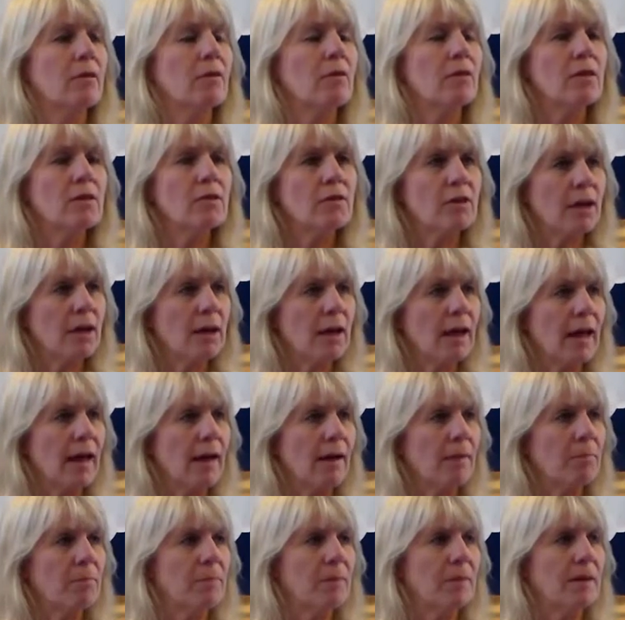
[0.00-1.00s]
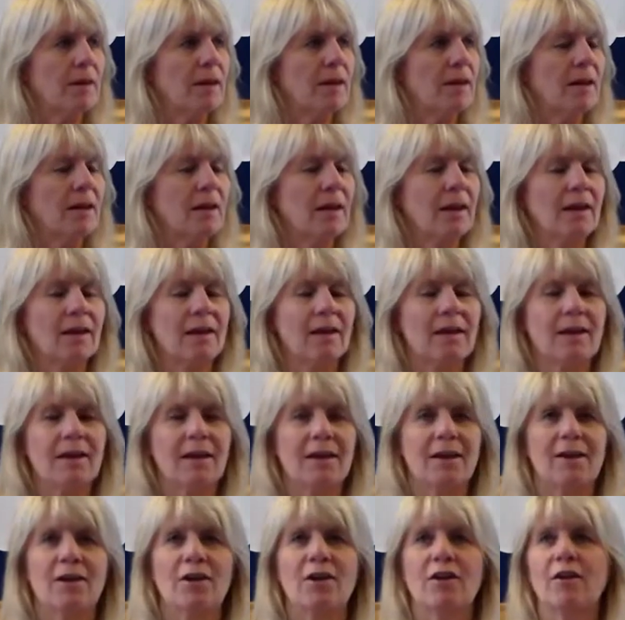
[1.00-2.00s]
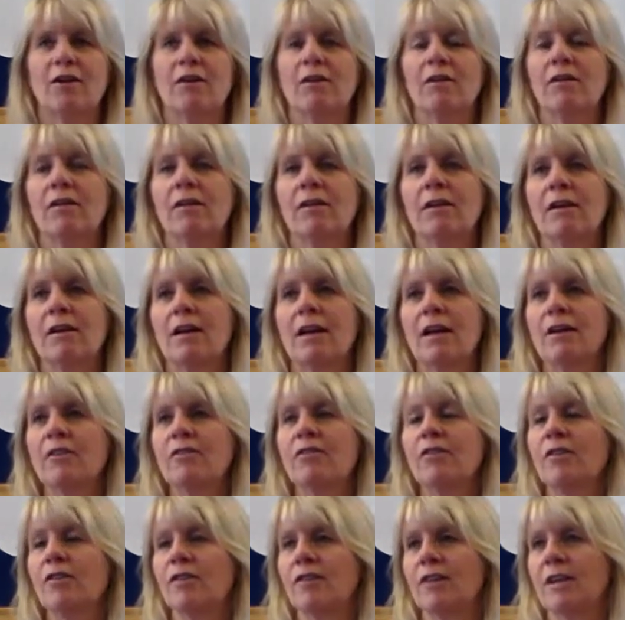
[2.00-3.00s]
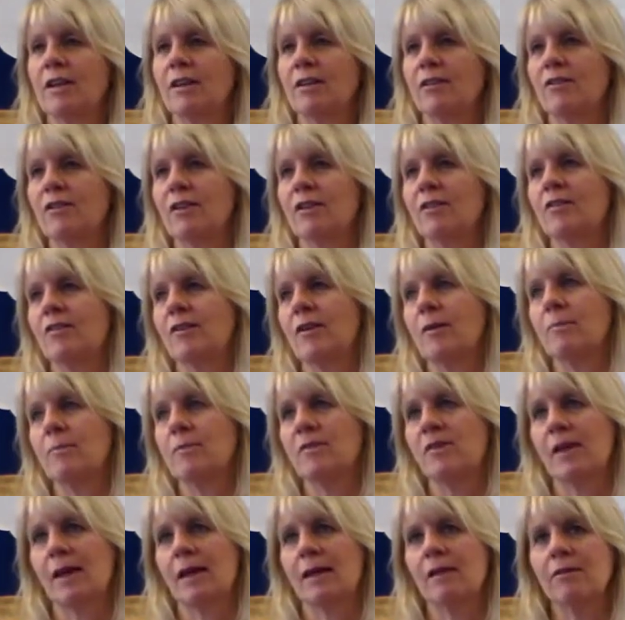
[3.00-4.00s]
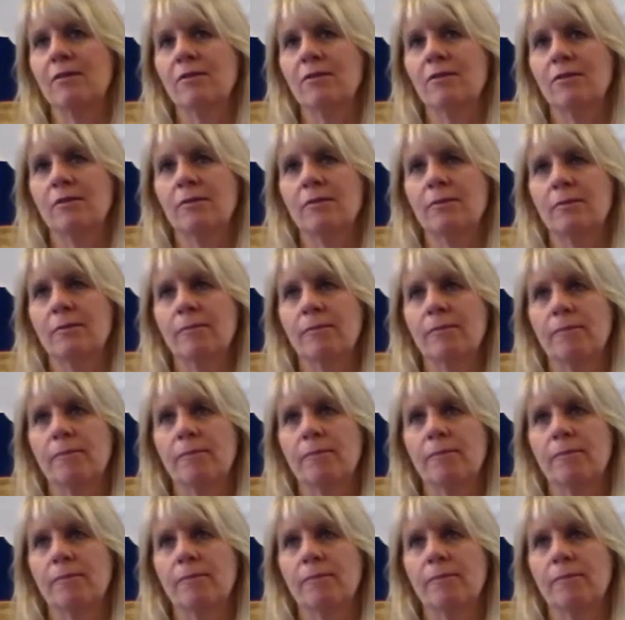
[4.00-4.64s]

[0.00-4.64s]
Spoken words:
Now this can happen in our consciousness in some sense.